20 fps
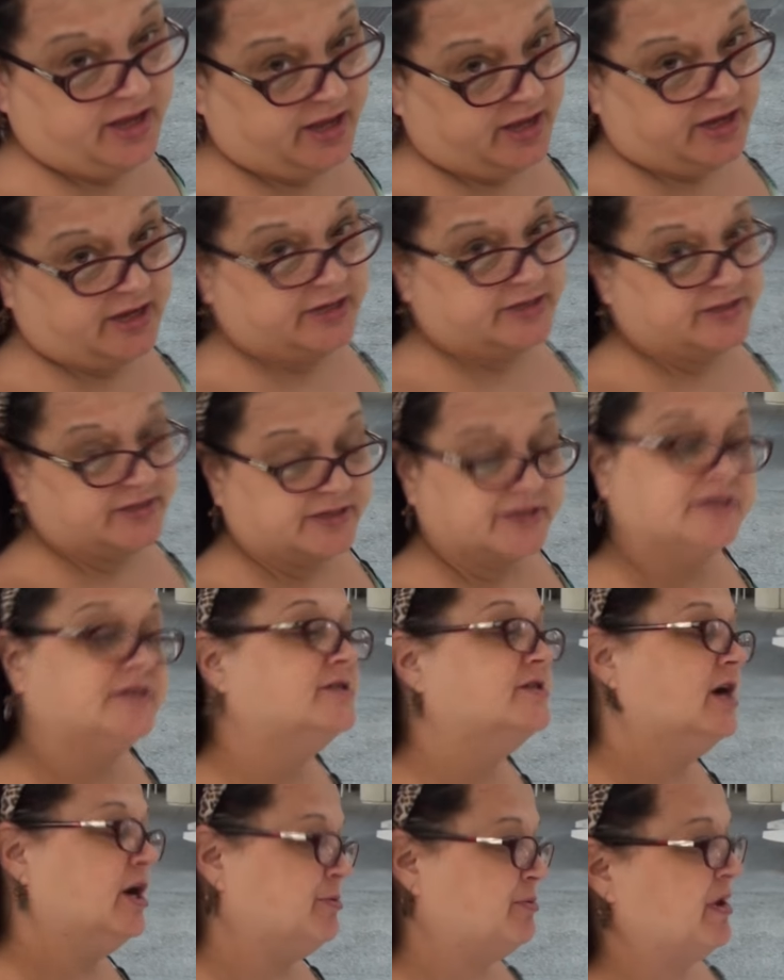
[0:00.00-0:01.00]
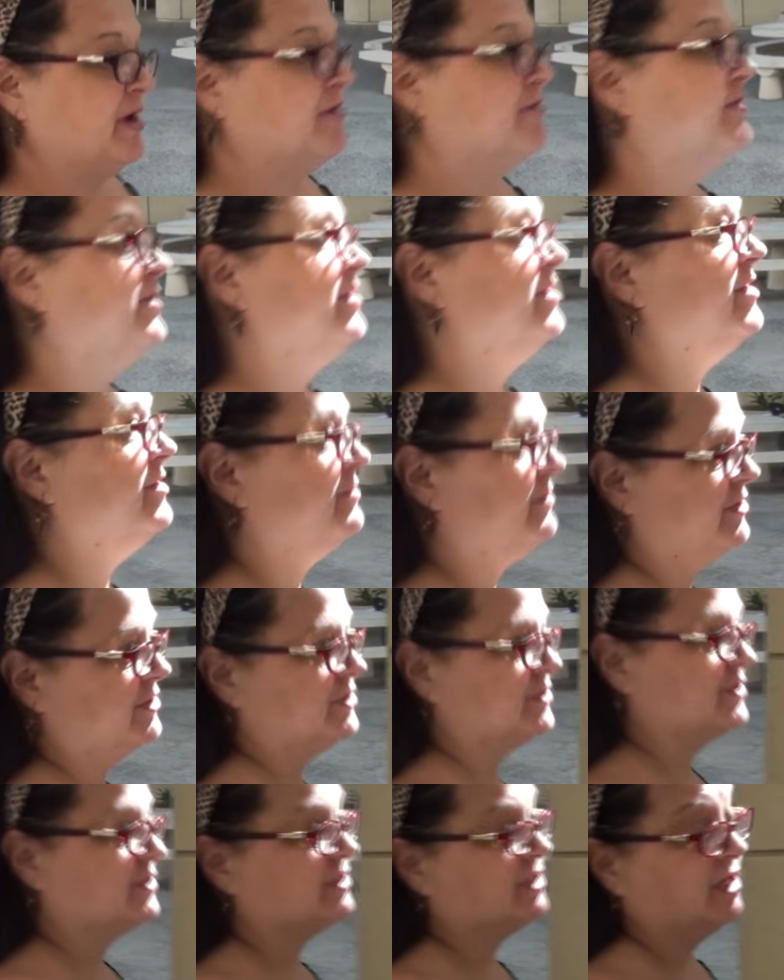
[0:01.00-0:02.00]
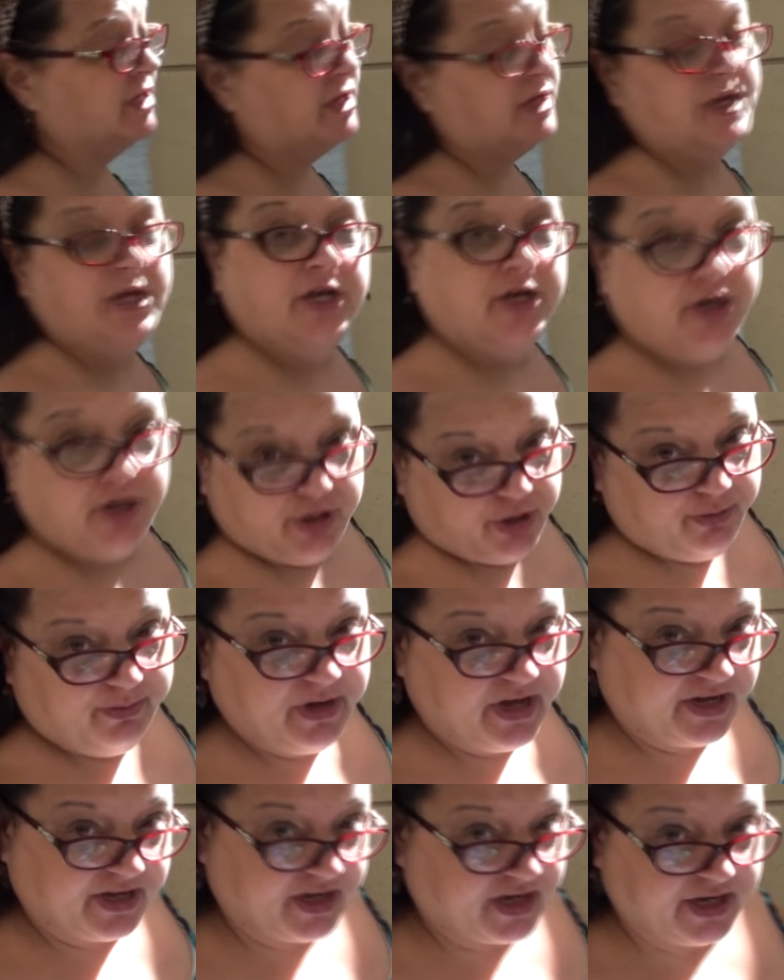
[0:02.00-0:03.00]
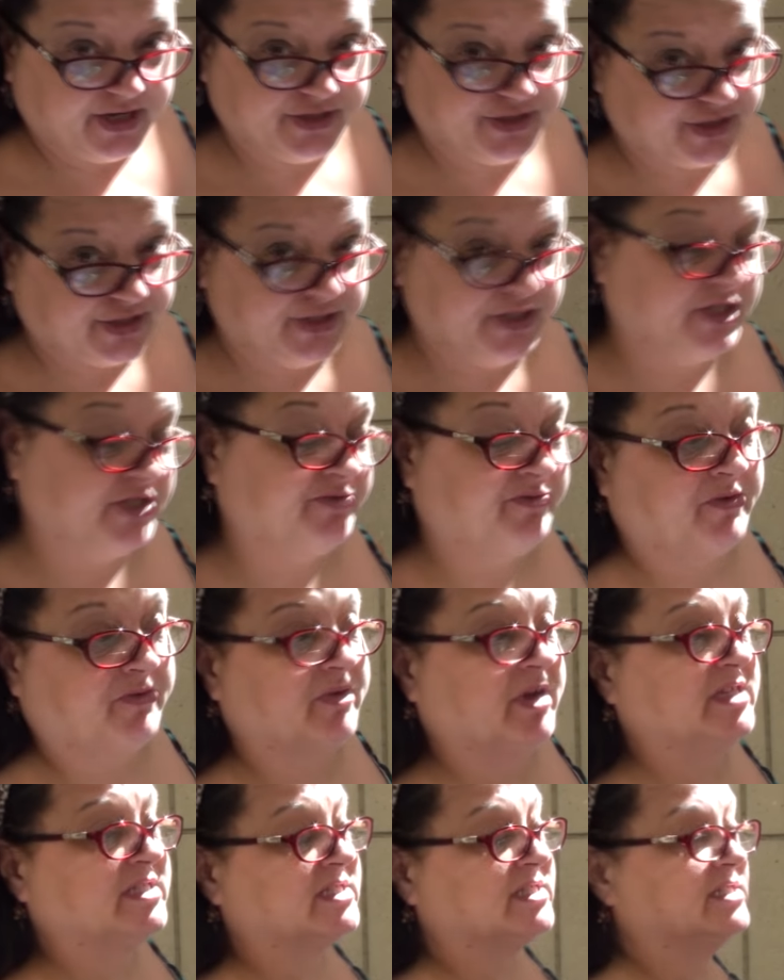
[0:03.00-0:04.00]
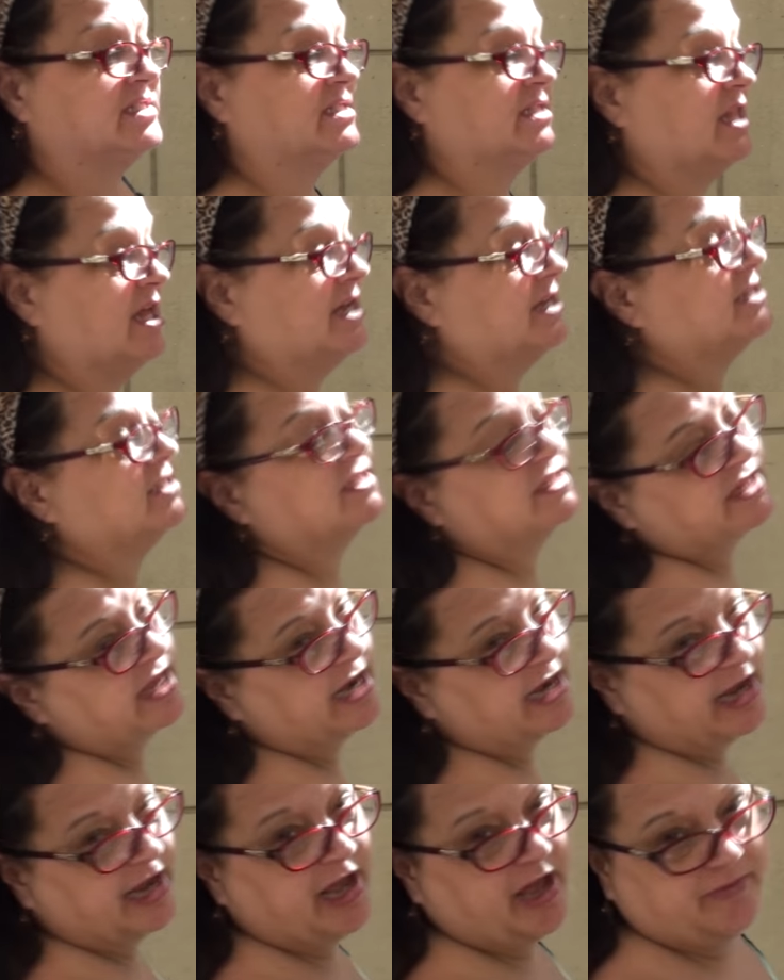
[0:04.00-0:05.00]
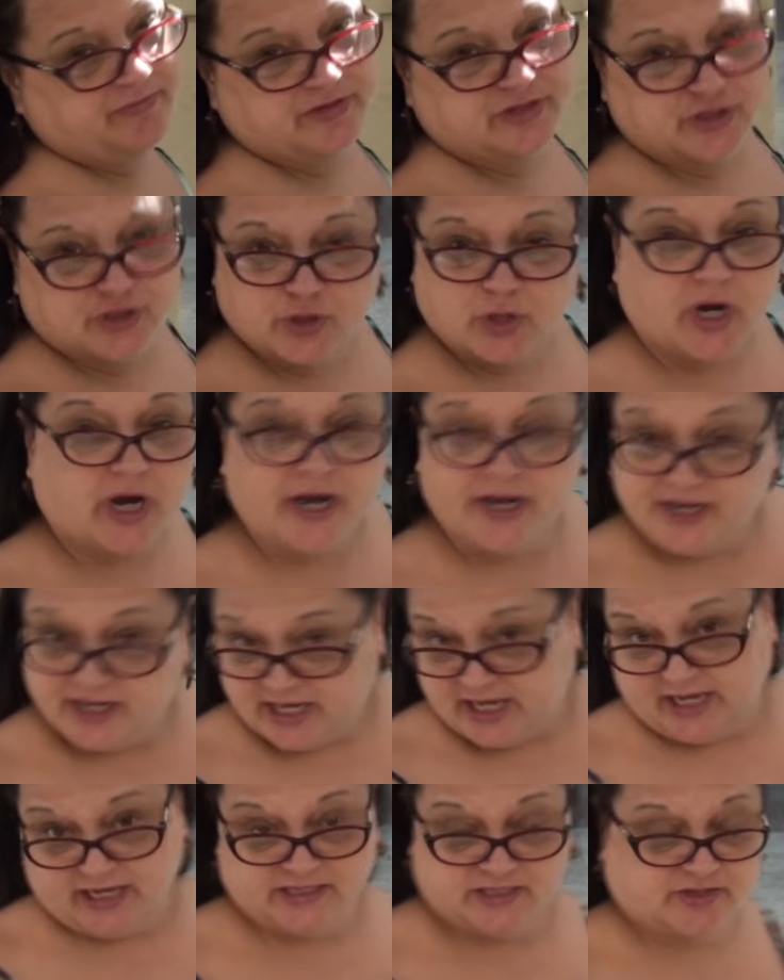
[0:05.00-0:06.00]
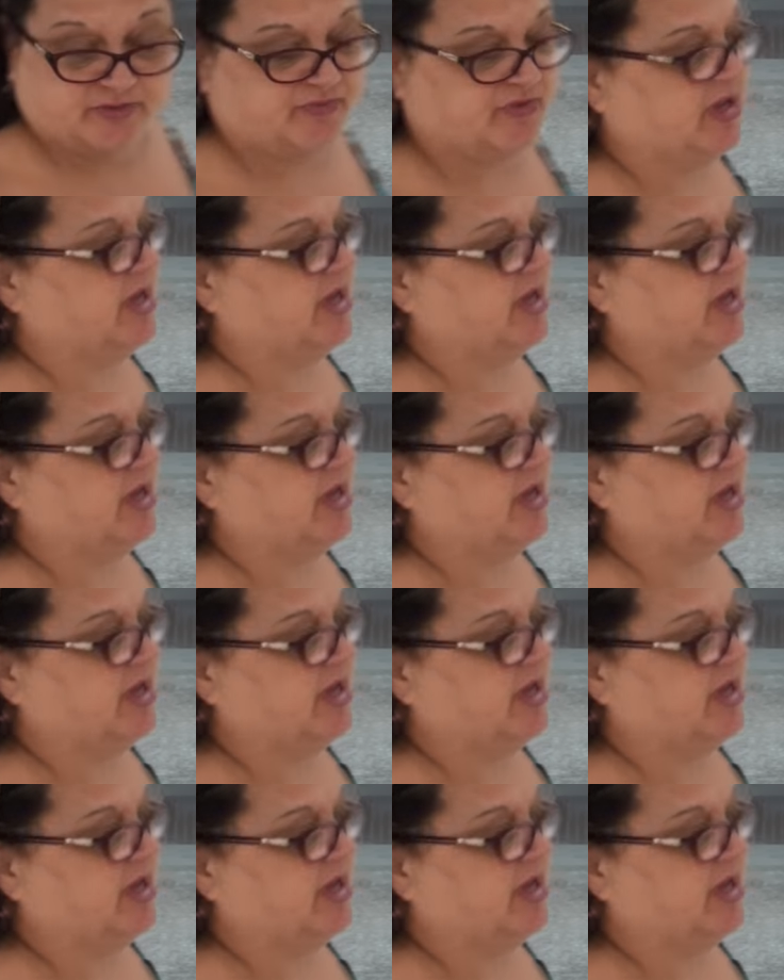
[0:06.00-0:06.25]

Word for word: and apparently, there's new medications for restless legs that I haven't tried as of